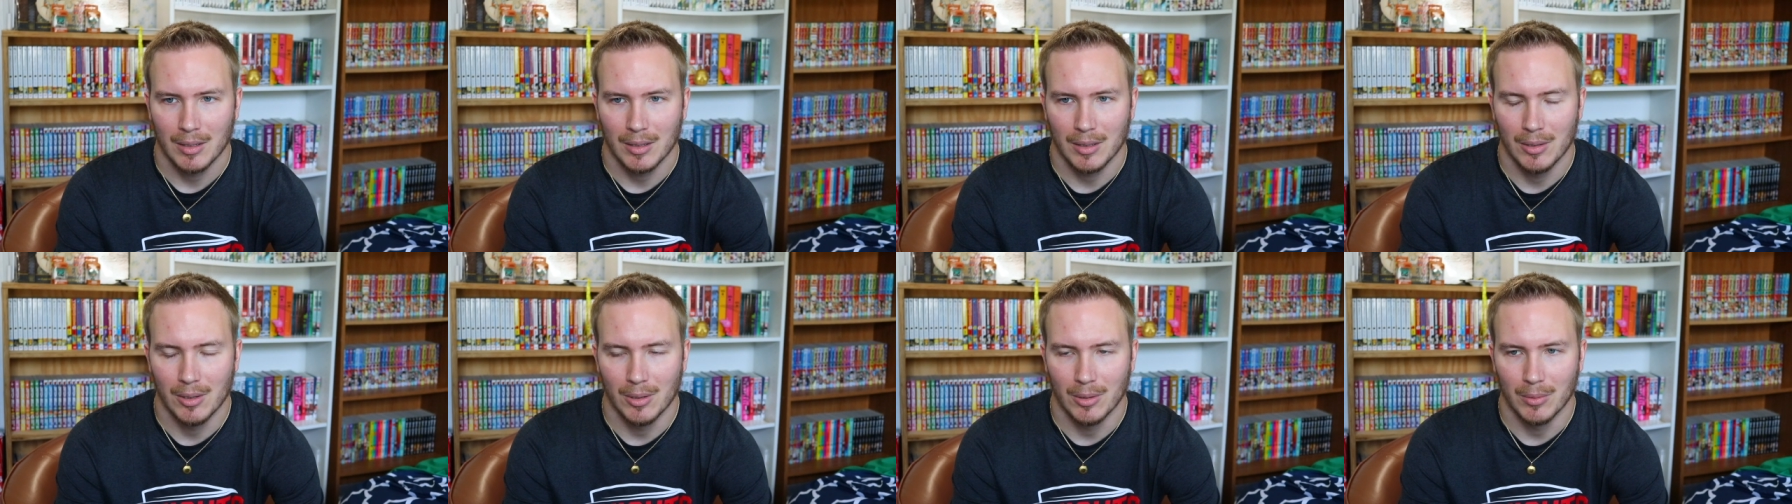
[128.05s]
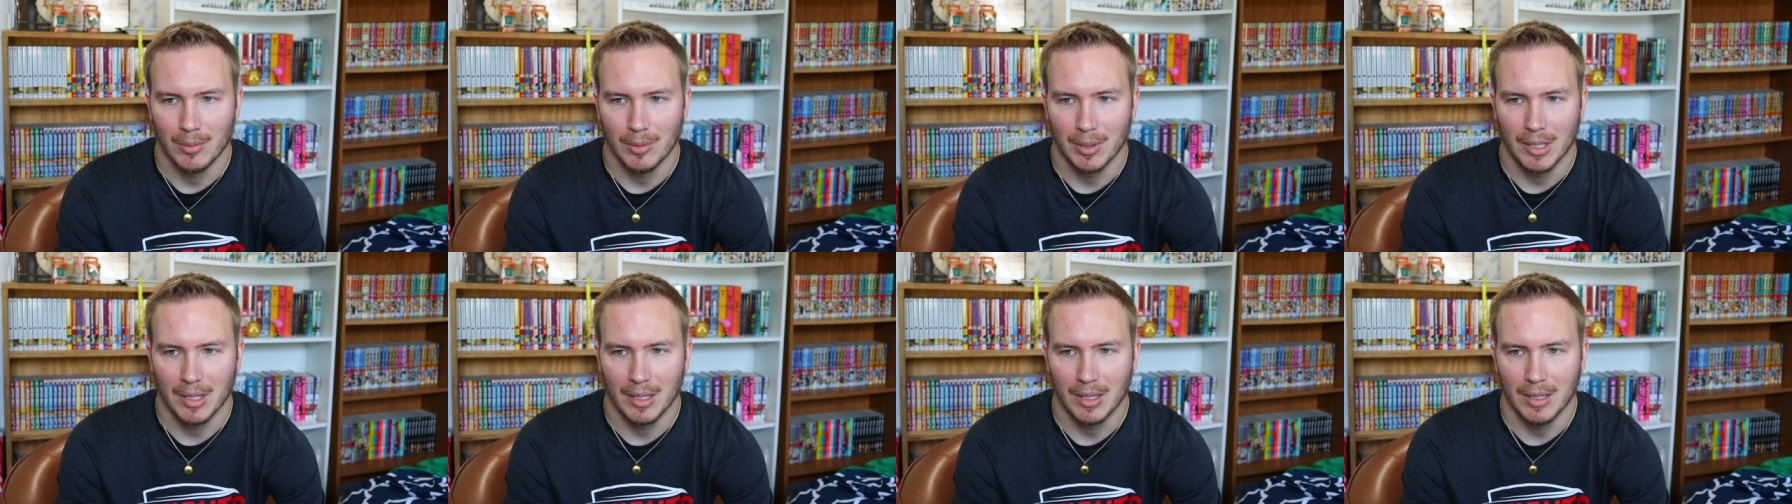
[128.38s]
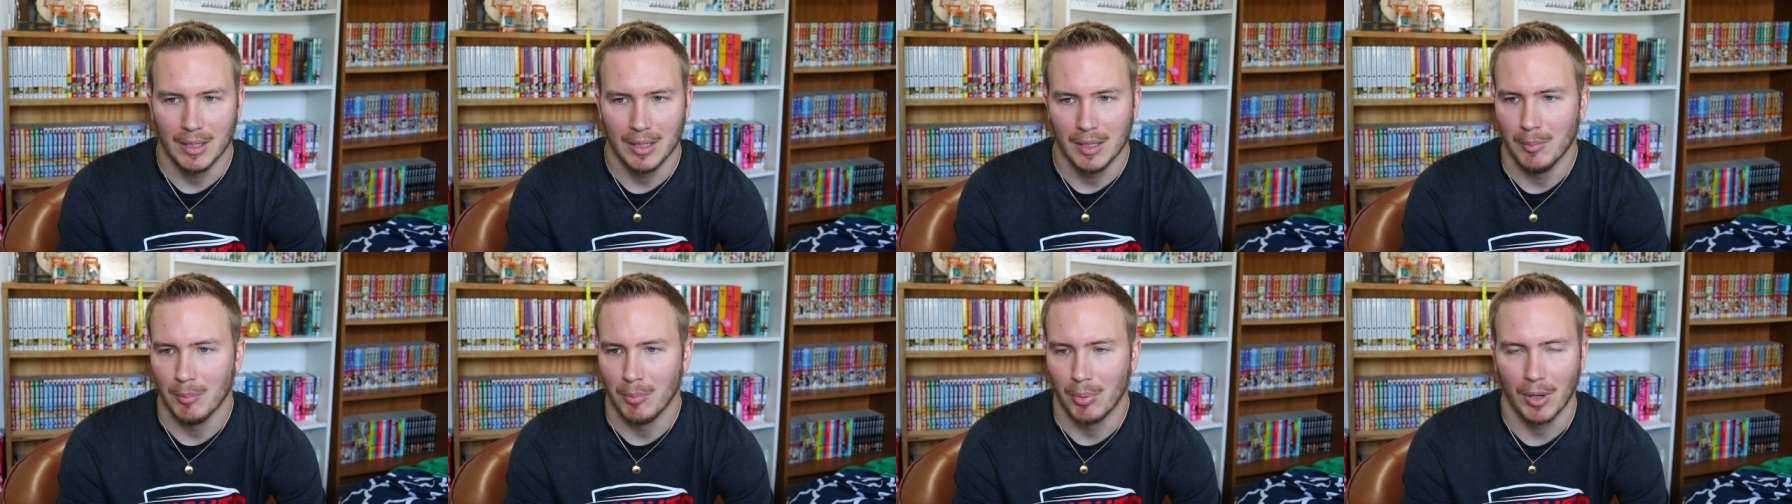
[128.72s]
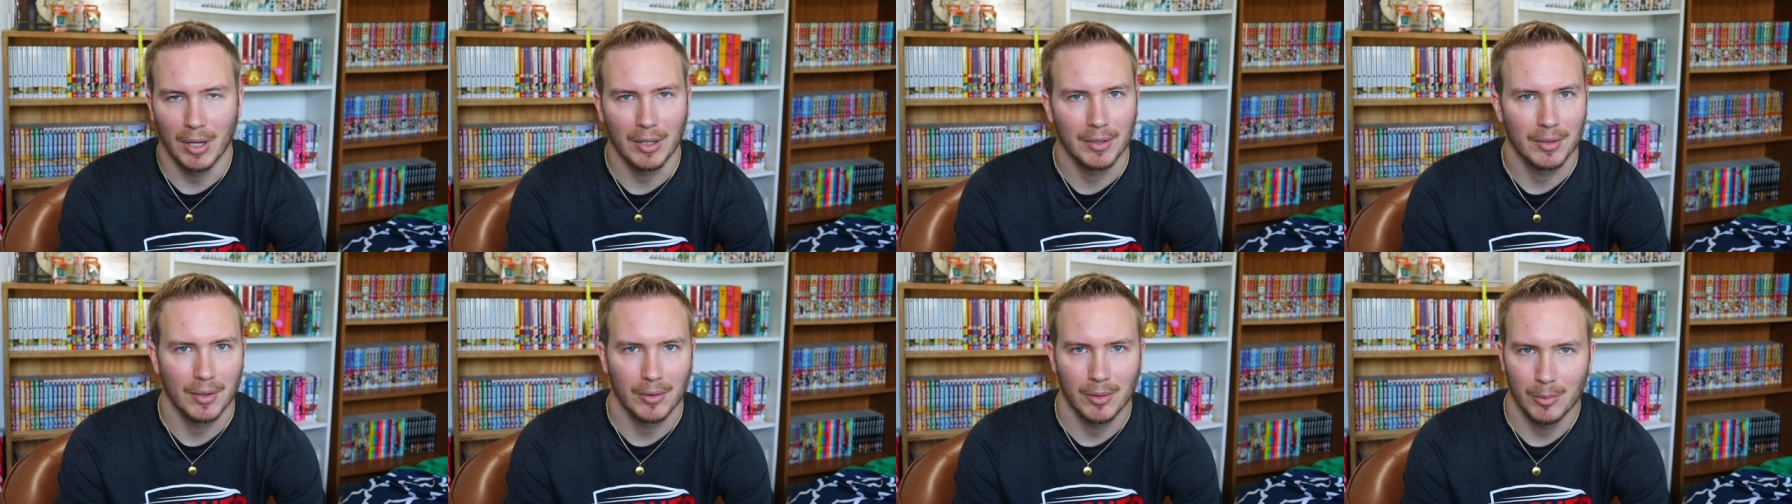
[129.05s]
you know,
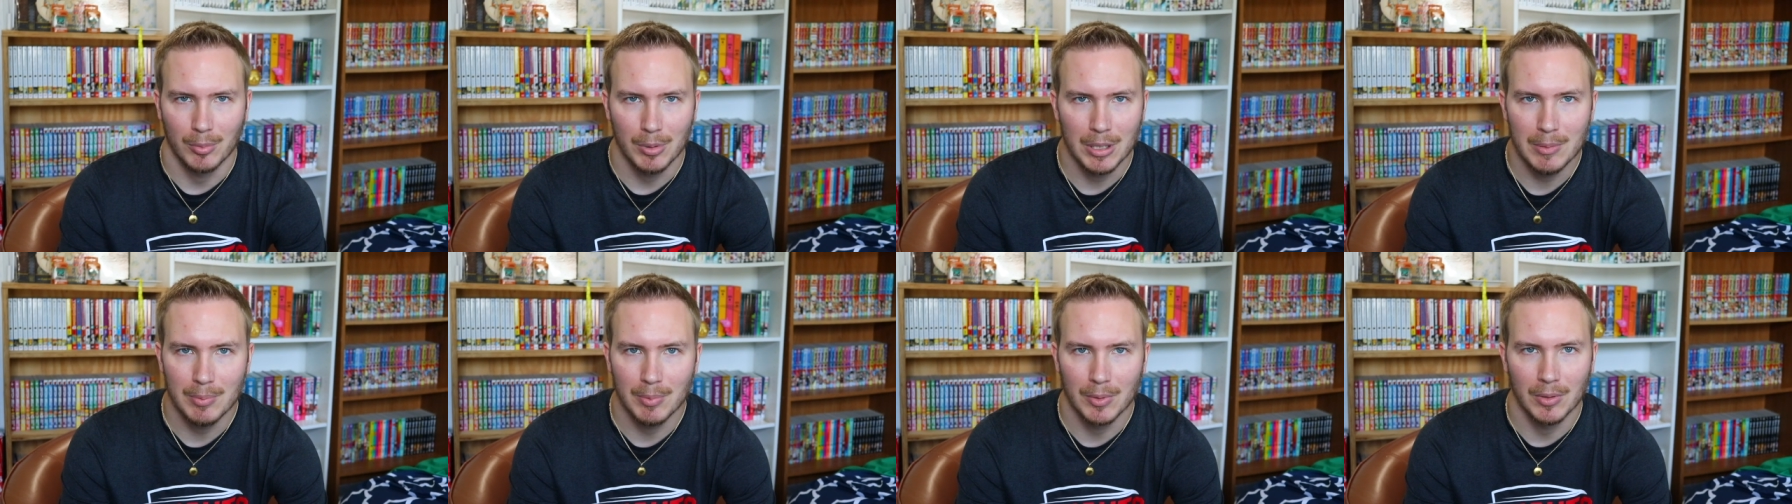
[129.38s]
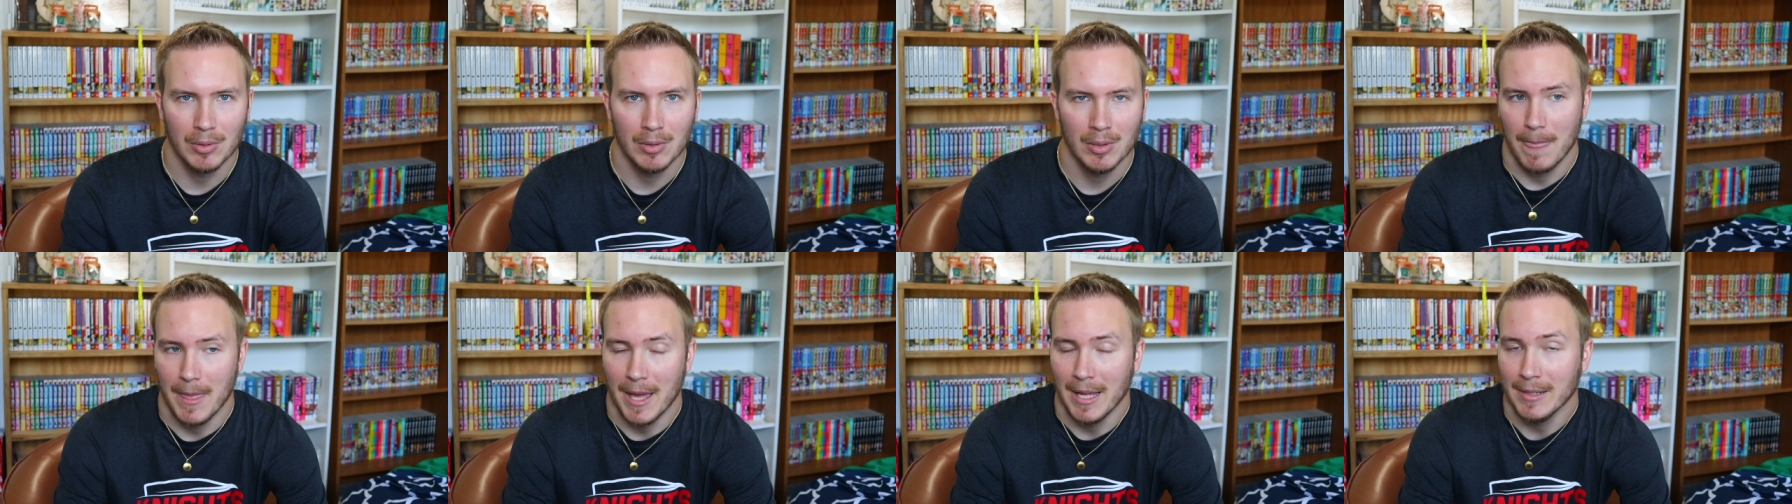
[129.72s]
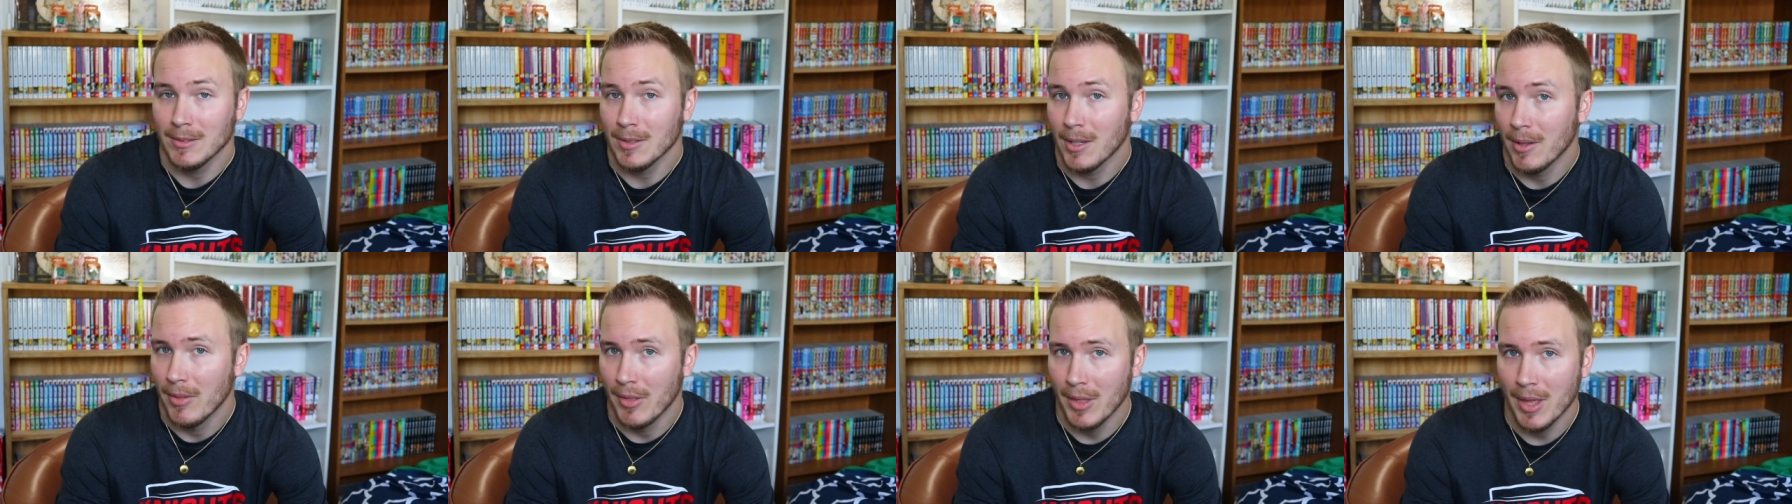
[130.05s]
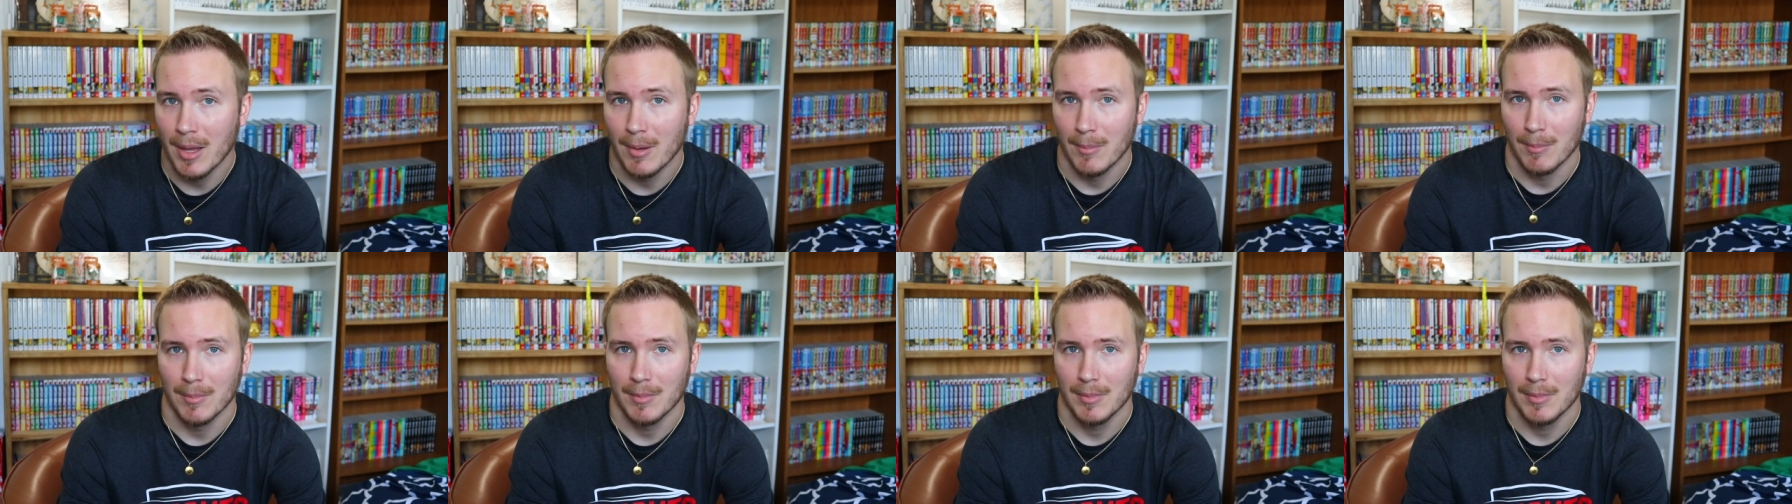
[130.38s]
impress other people, that's on them.